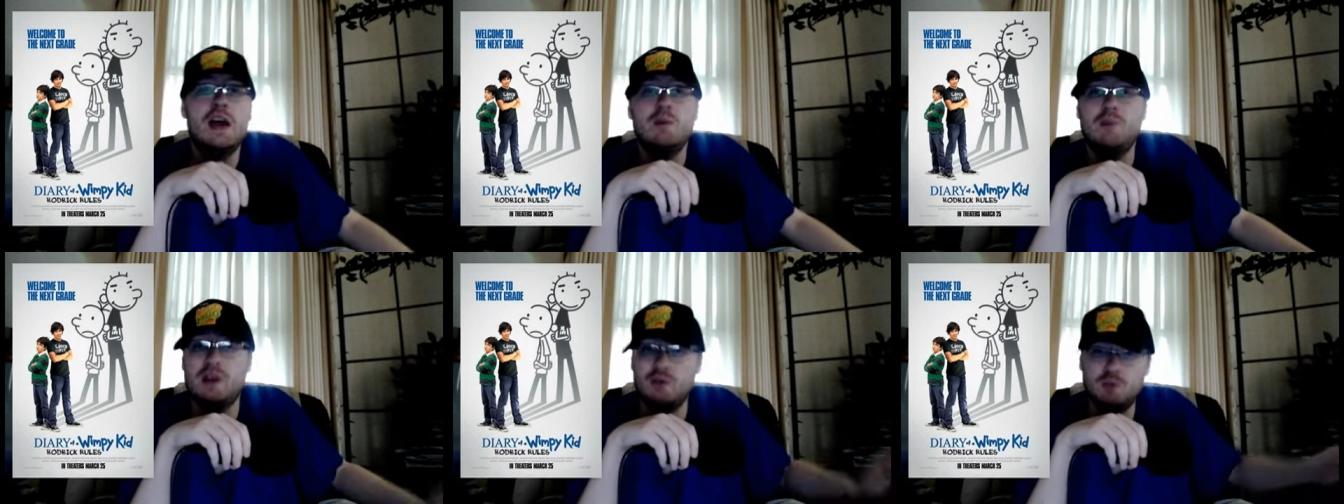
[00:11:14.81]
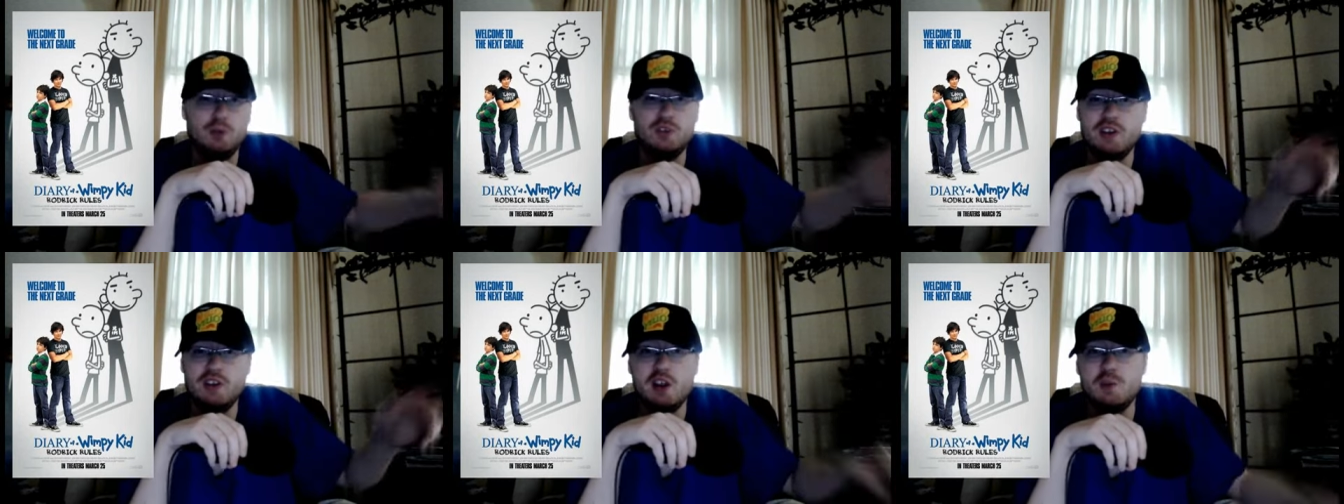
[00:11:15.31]
But I'm supposed to
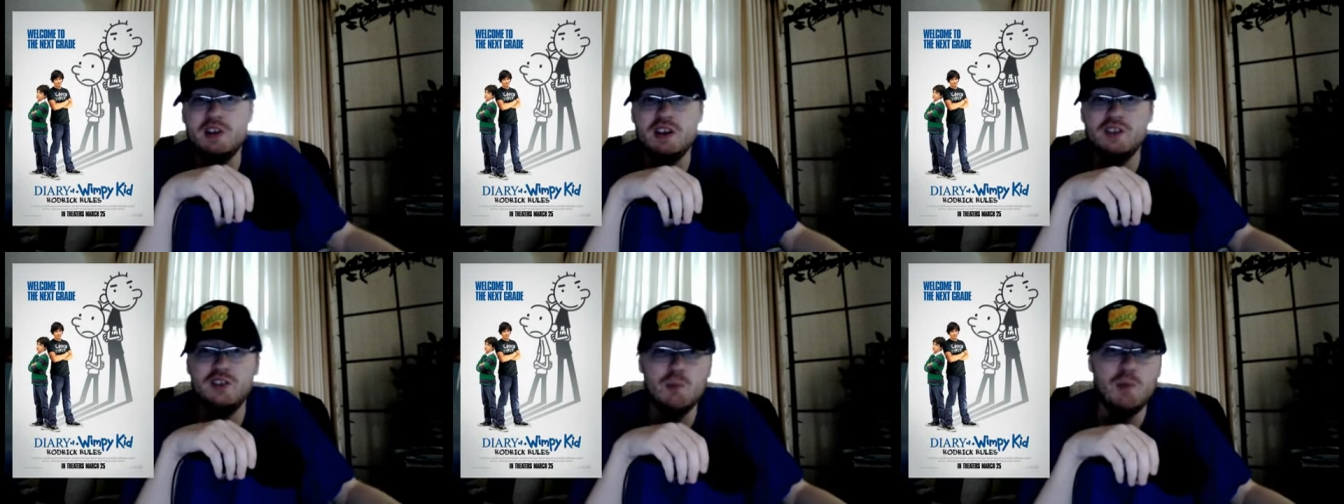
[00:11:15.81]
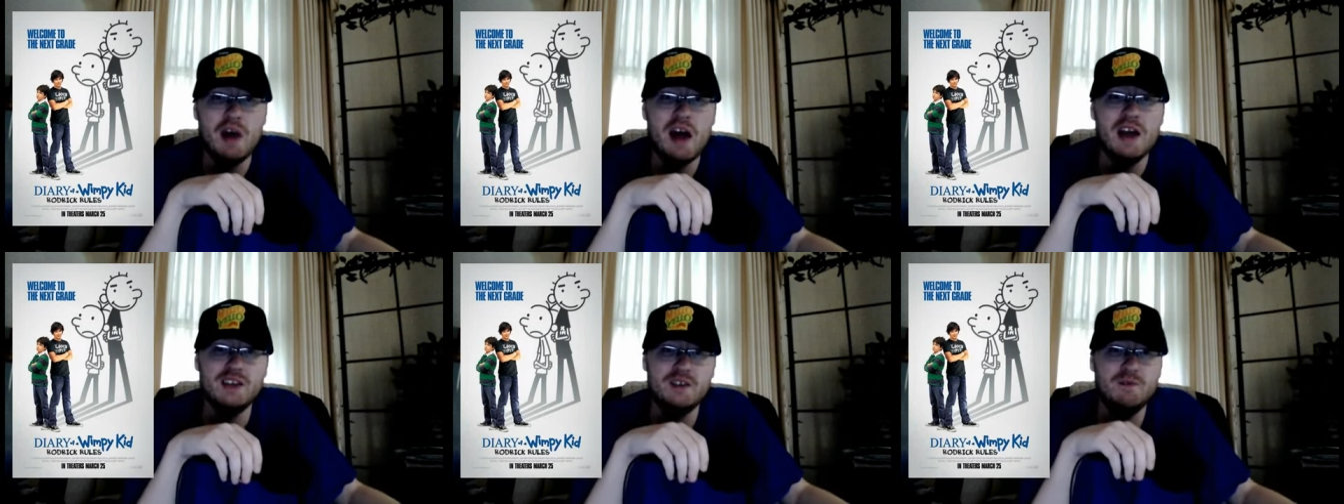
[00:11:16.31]
tear because they're
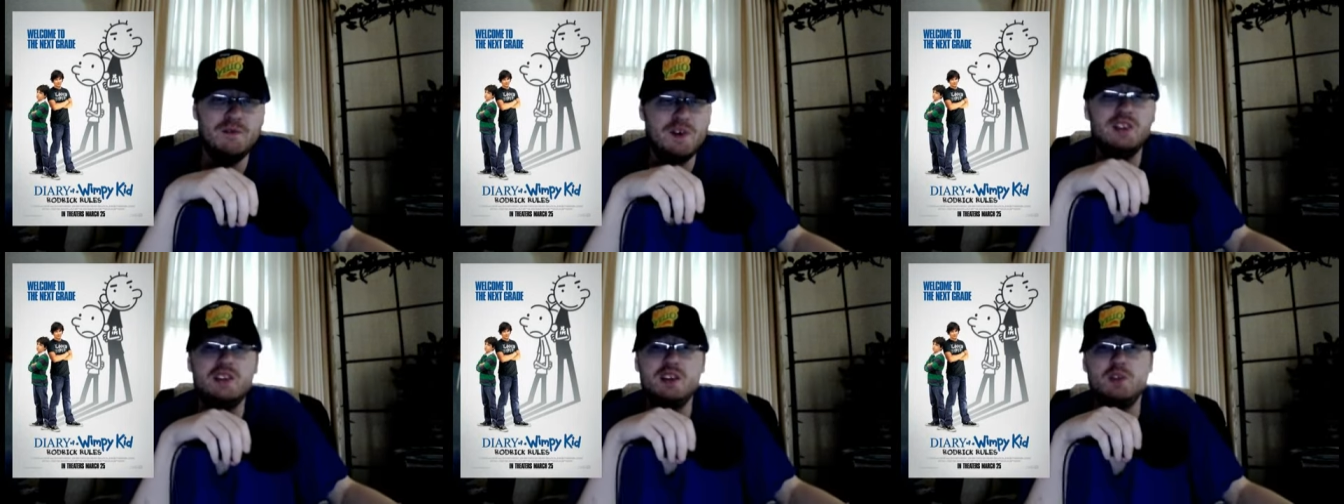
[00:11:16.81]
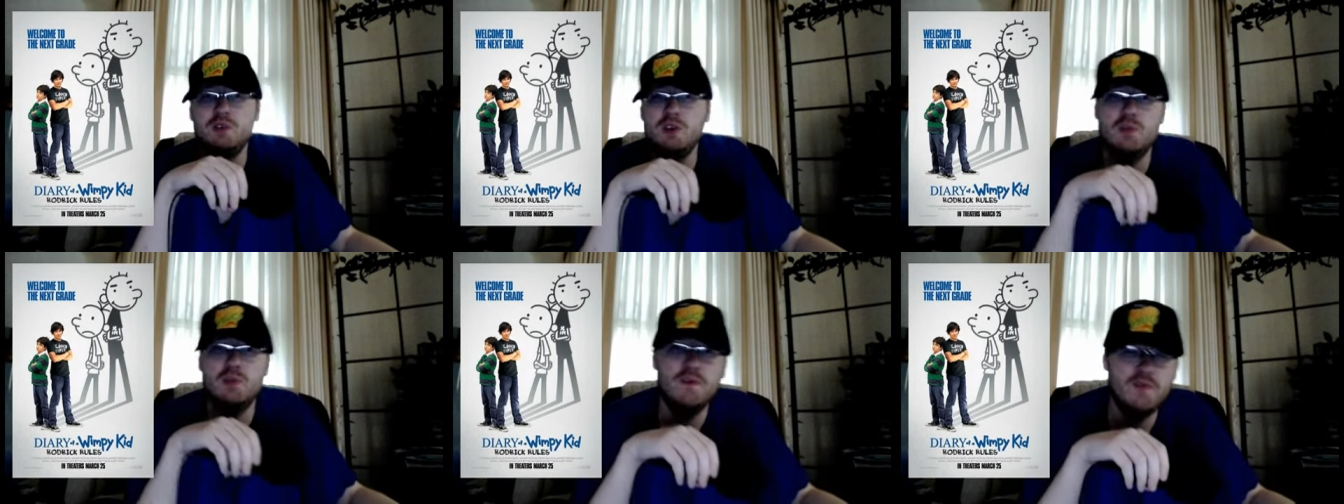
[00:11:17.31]
bonding. Fuck these
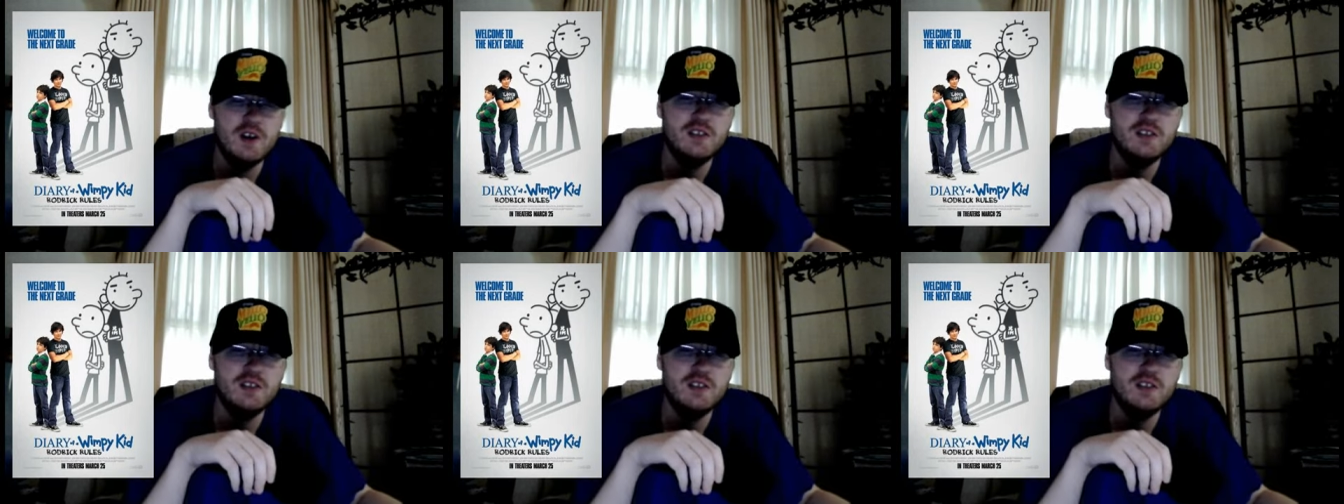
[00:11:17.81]
people. Fuck